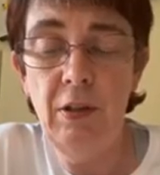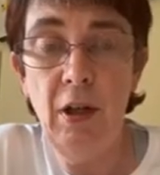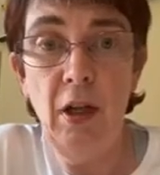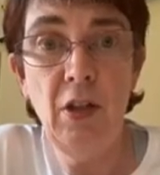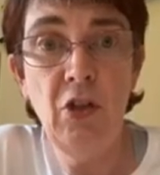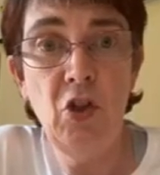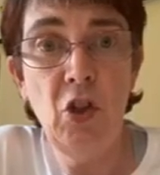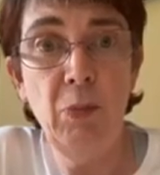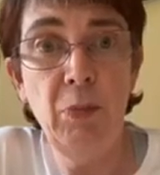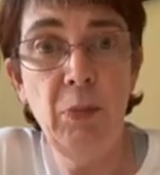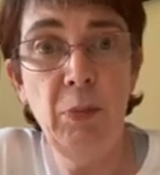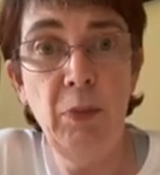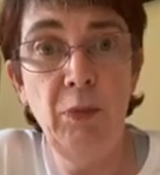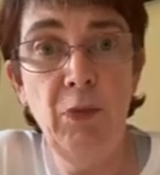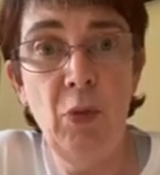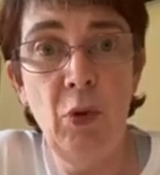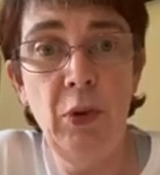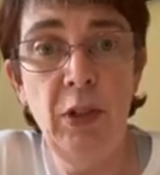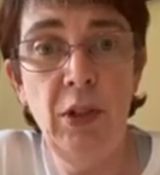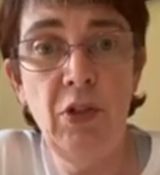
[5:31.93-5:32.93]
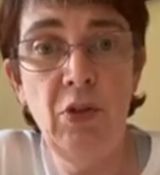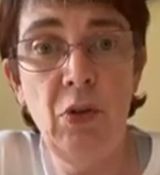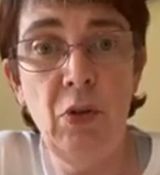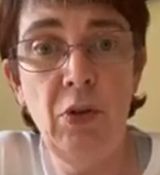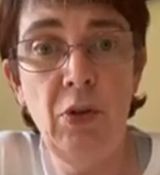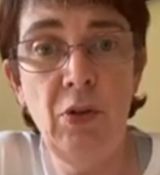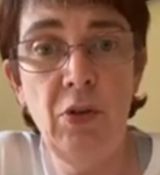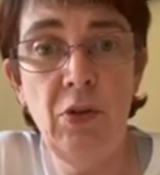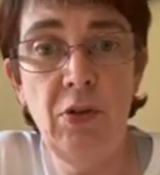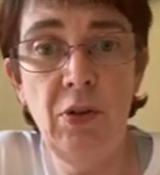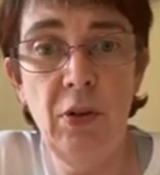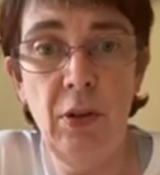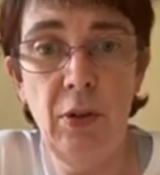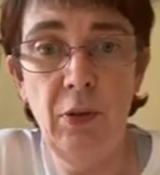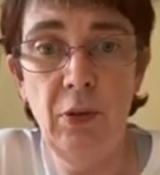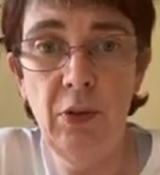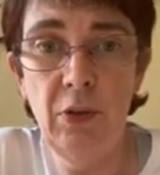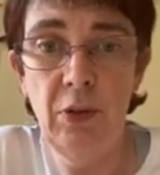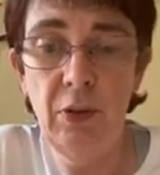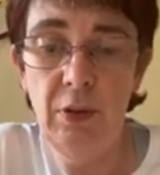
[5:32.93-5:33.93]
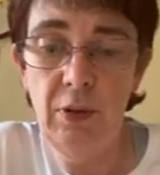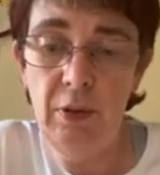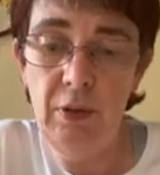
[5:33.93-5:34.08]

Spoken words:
I jumped before he stood to salute.